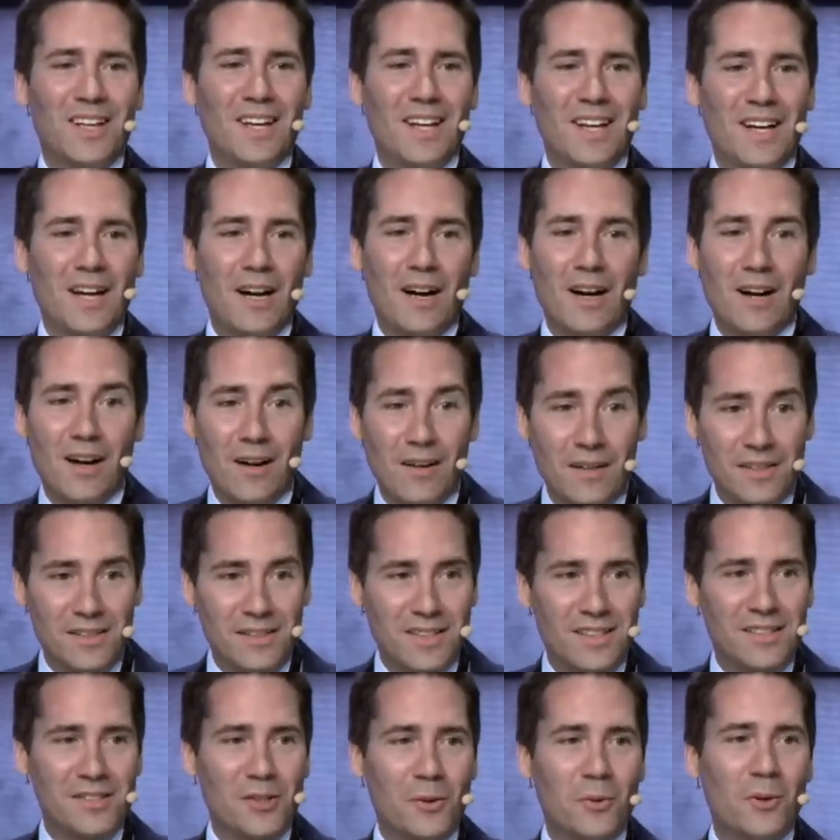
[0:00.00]
cars
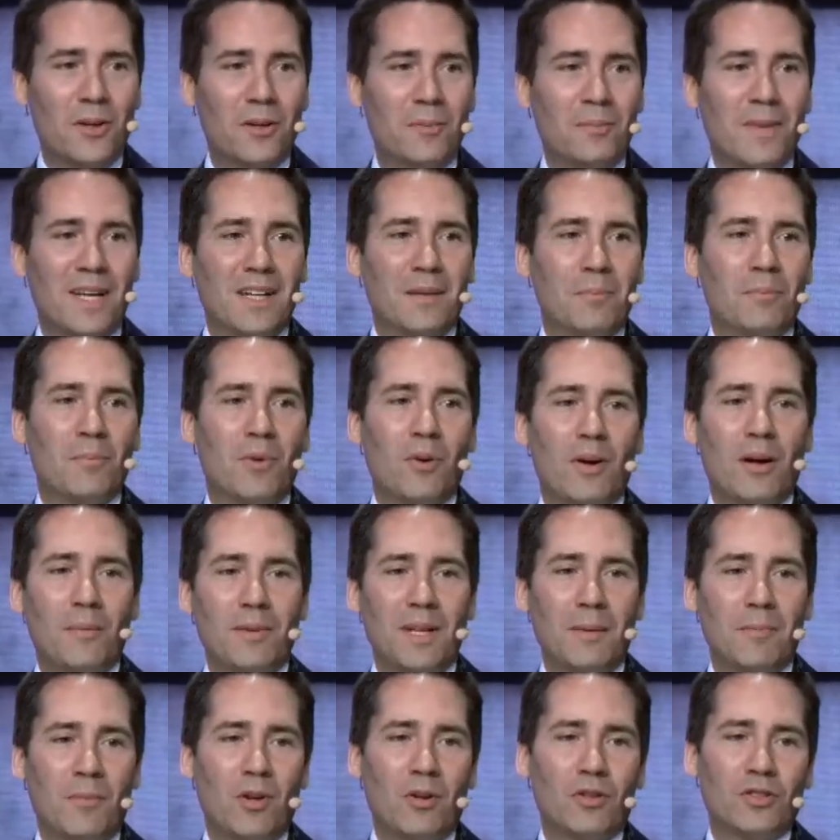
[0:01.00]
and so on, but
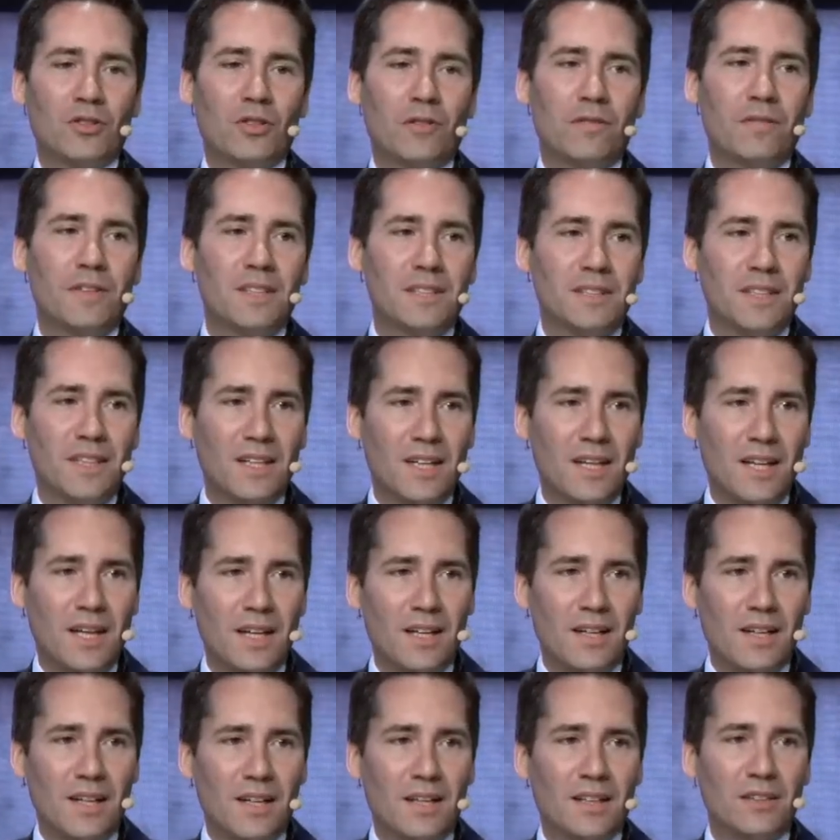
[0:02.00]
probably more
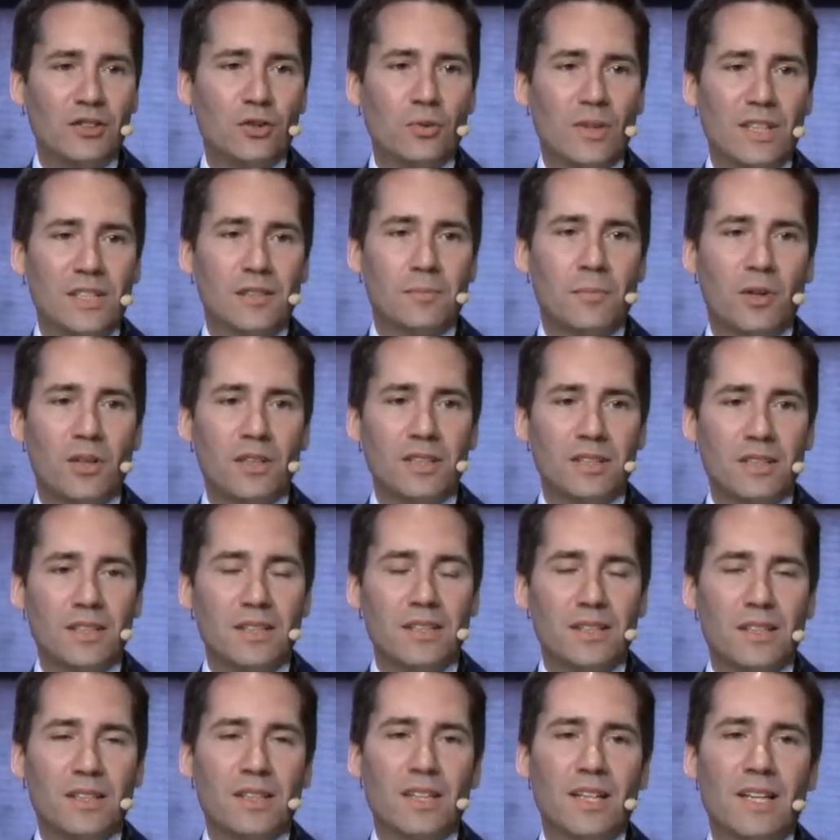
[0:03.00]
sophisticated insurance policies
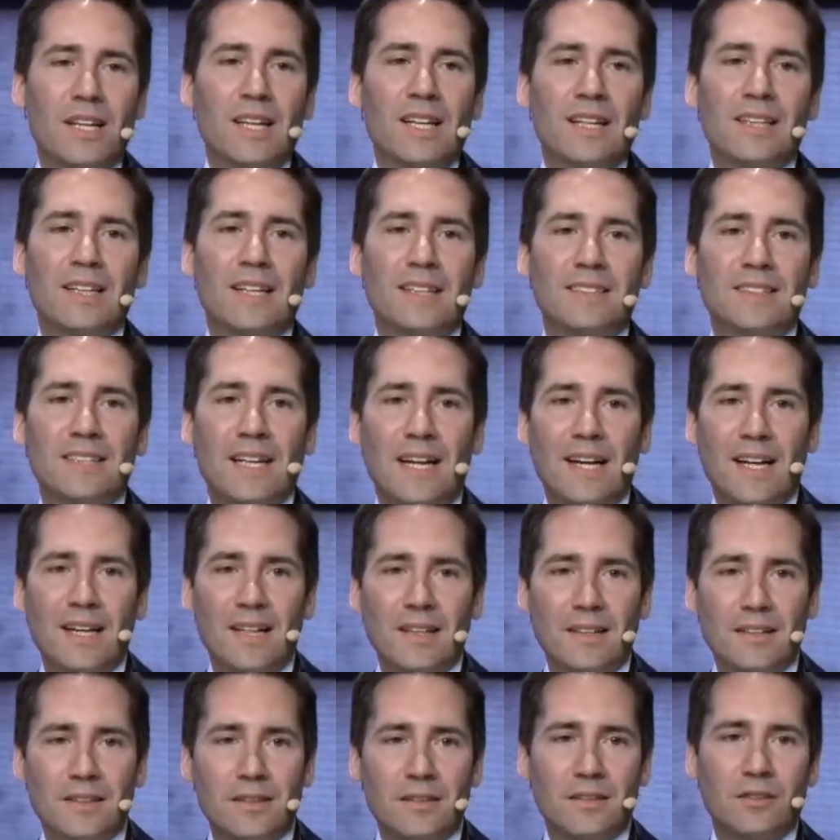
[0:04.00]

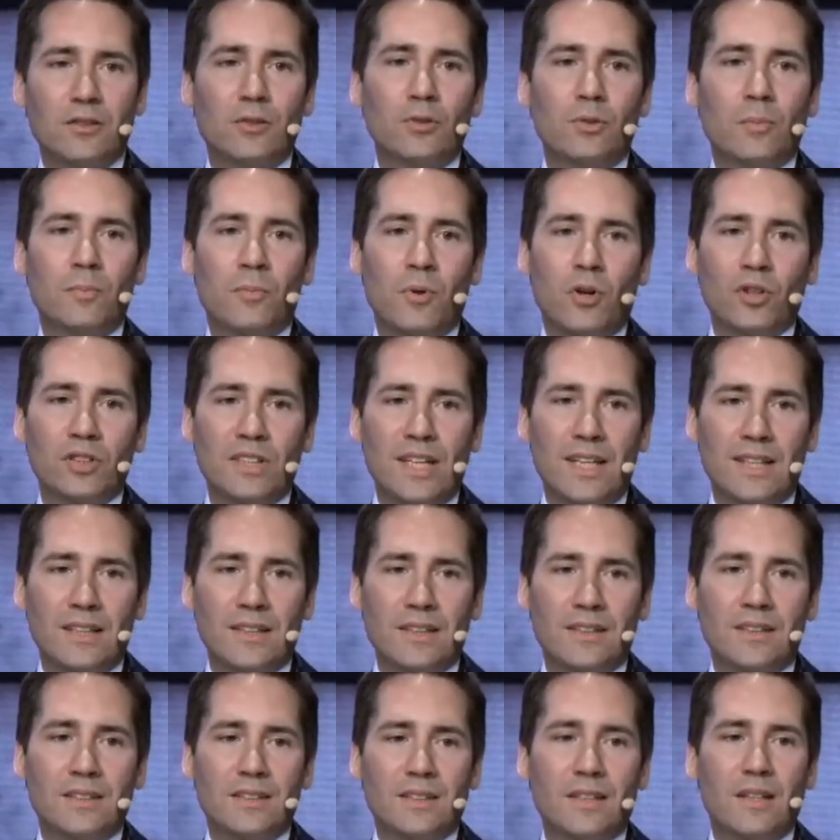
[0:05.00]
designed to
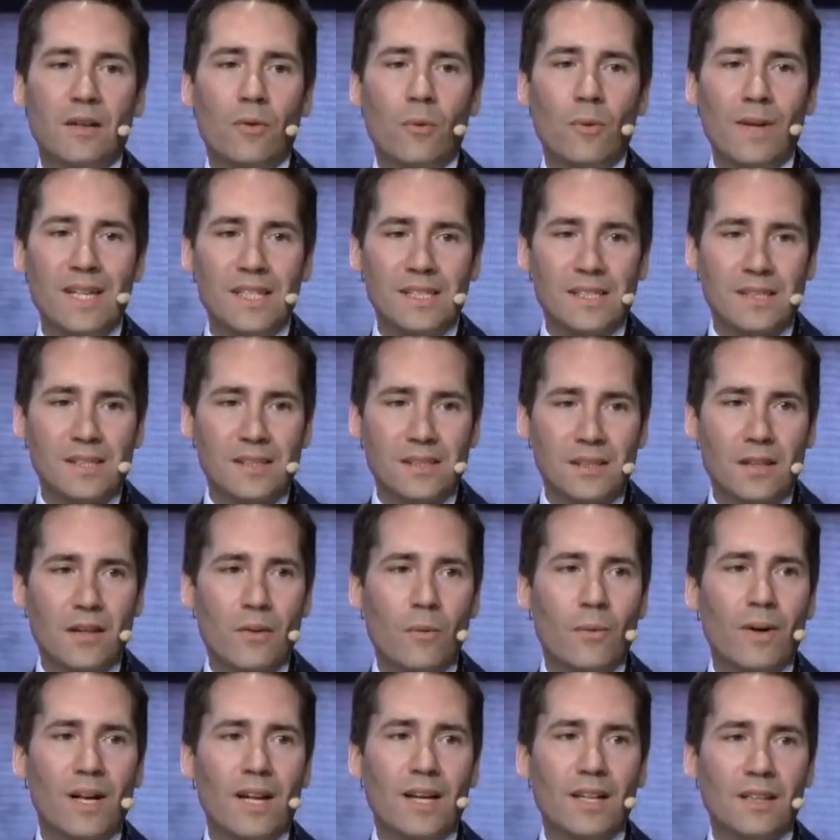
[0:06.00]
protect risks
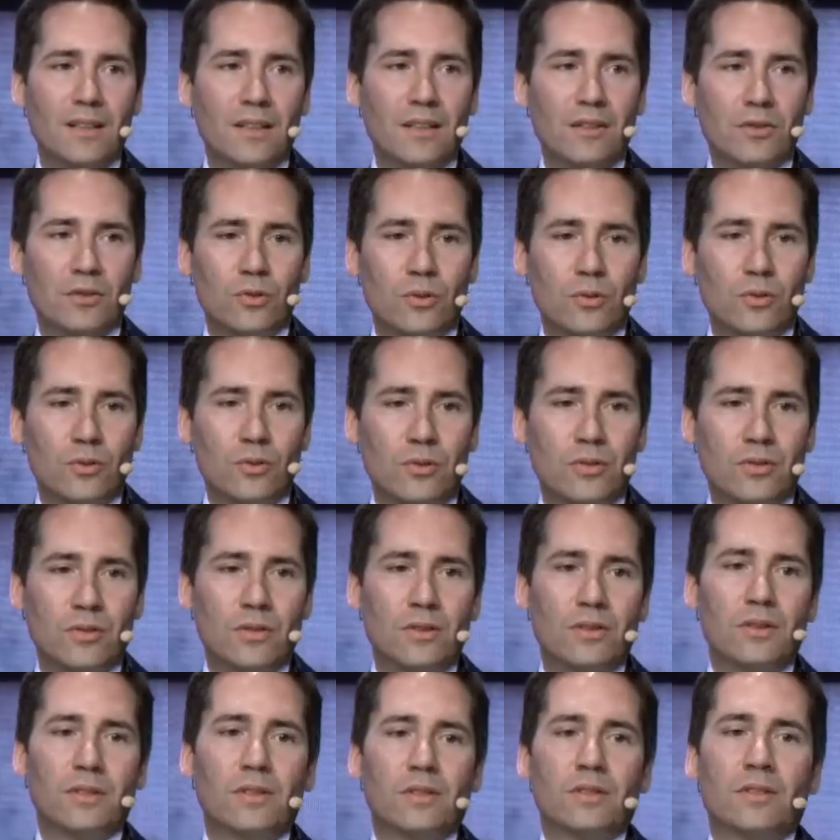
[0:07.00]
relating to
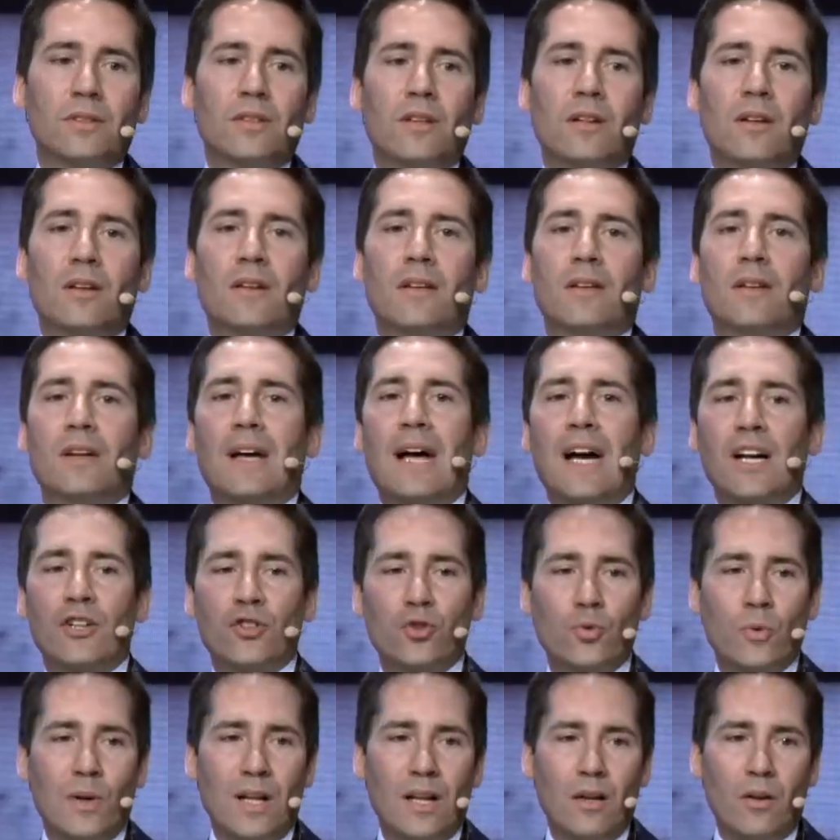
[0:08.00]

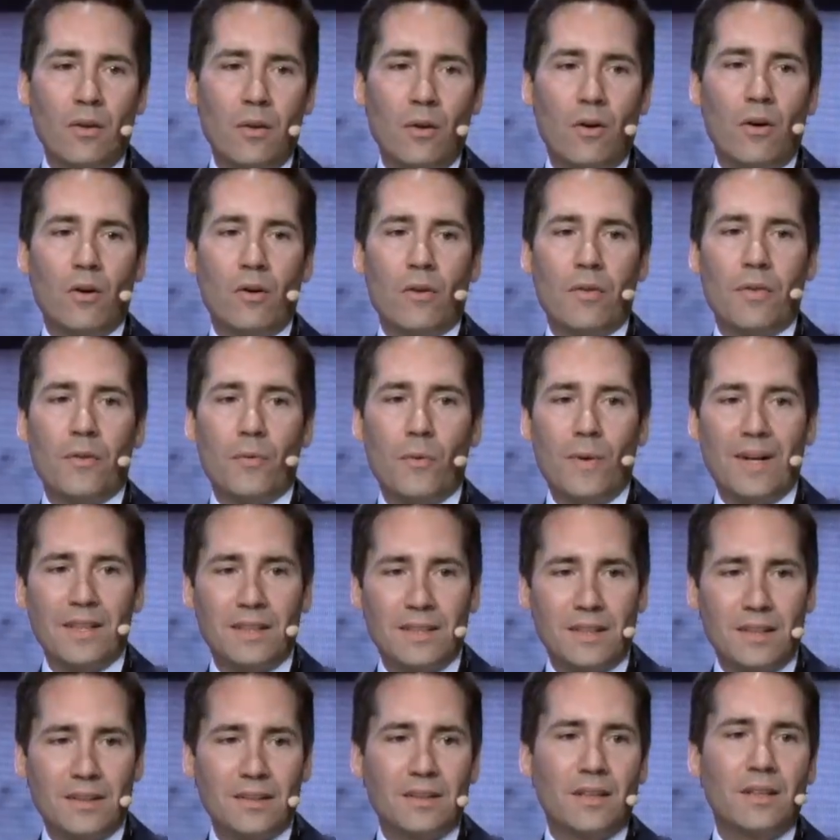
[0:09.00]
actual or
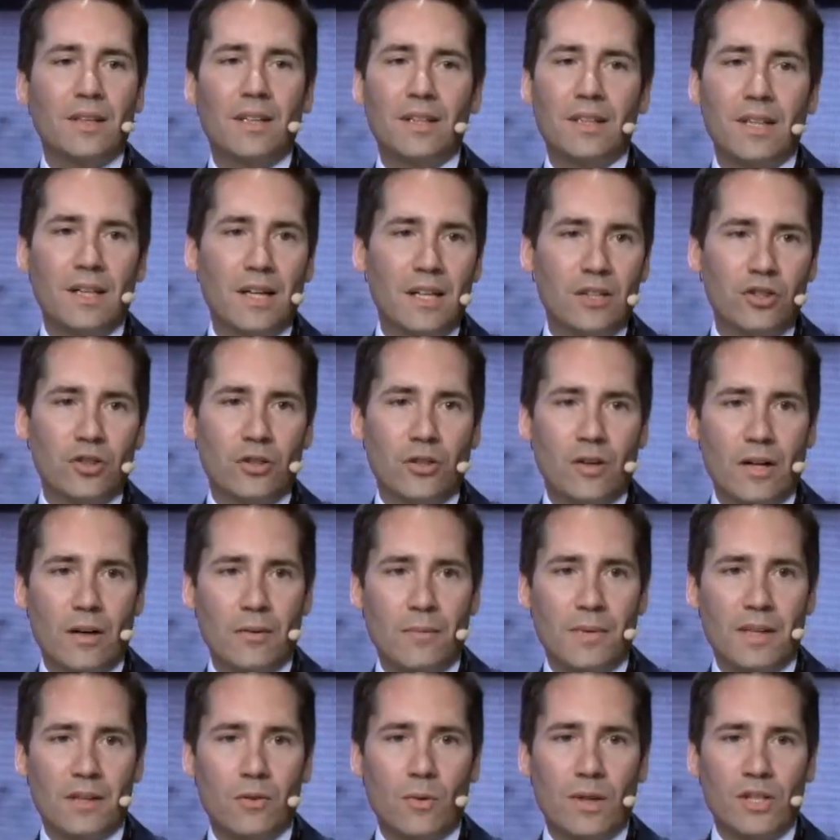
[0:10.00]
threatened litigation or
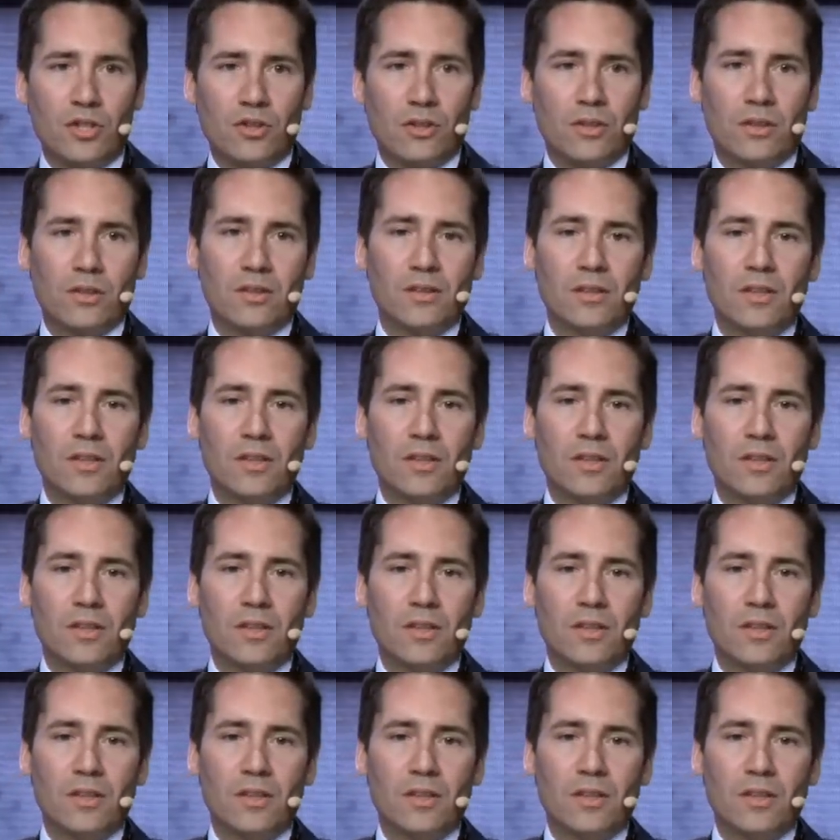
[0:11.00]
arbitration.